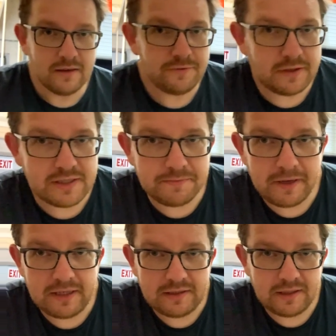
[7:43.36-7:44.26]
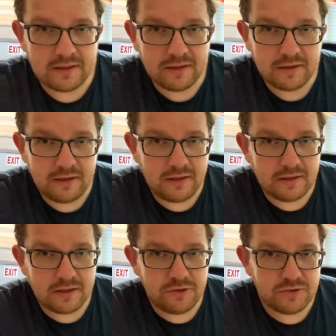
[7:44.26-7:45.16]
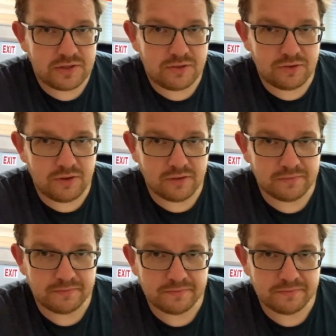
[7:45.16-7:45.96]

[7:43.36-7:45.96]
first painting in a new studio.